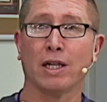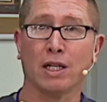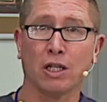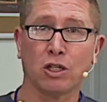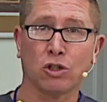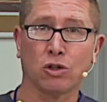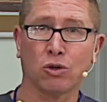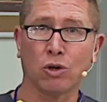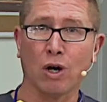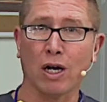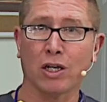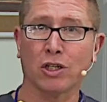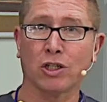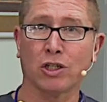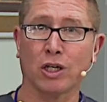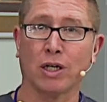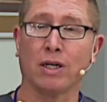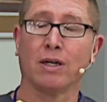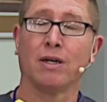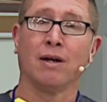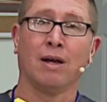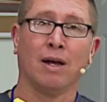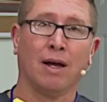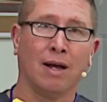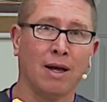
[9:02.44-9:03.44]
an
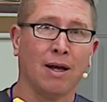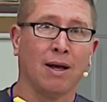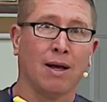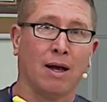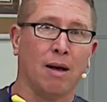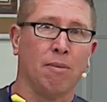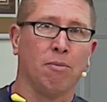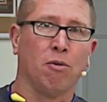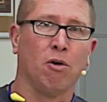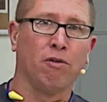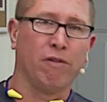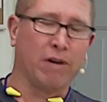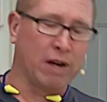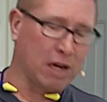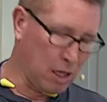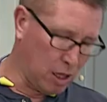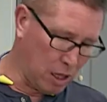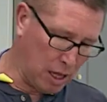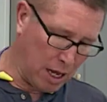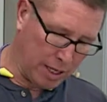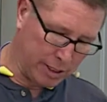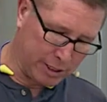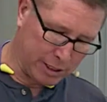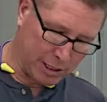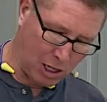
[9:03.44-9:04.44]
instruction, I'm moving a
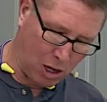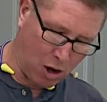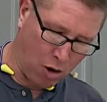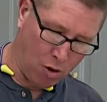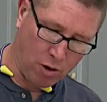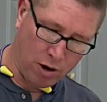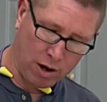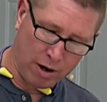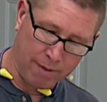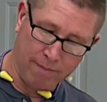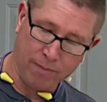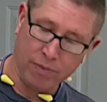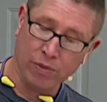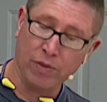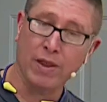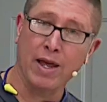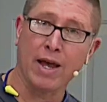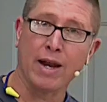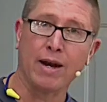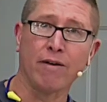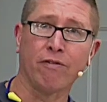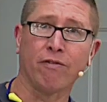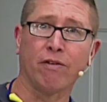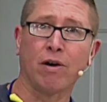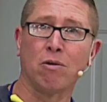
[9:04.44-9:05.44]
lot slower
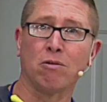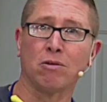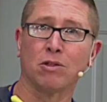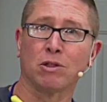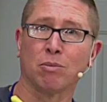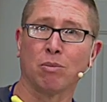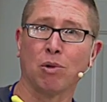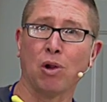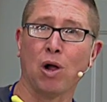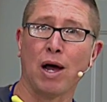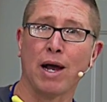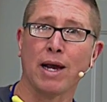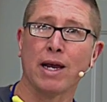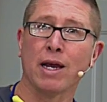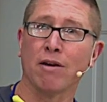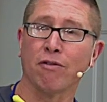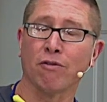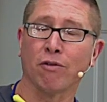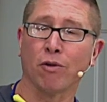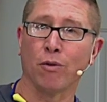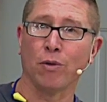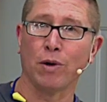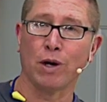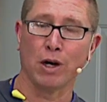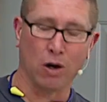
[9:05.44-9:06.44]
than if I was applying it
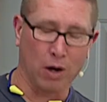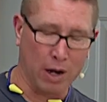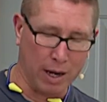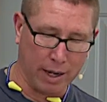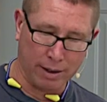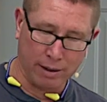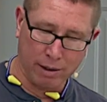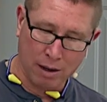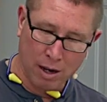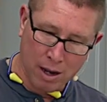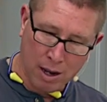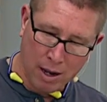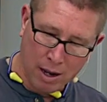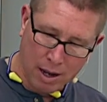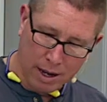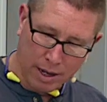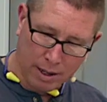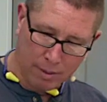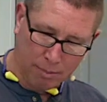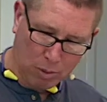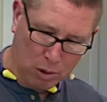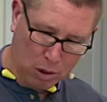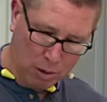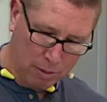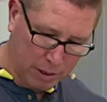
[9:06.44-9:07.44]
for real. I
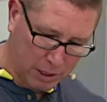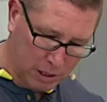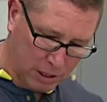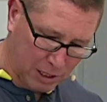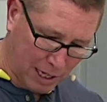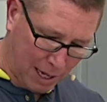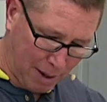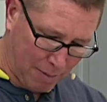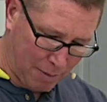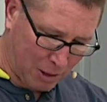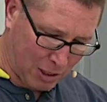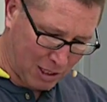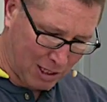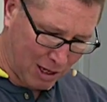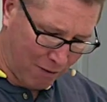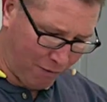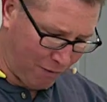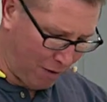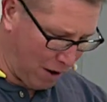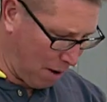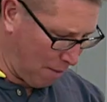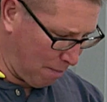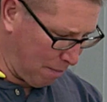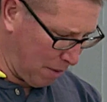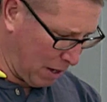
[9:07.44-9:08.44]
can pretty much slam this stuff
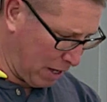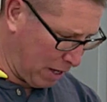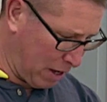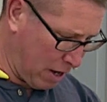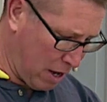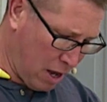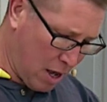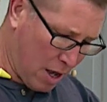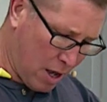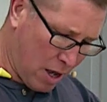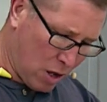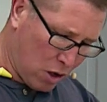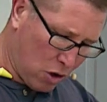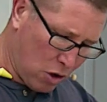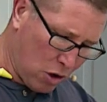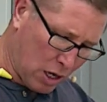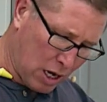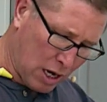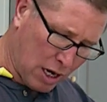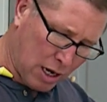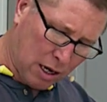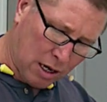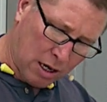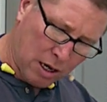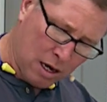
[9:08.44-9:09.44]
out, but you
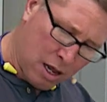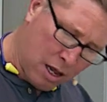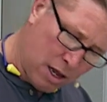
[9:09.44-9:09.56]
can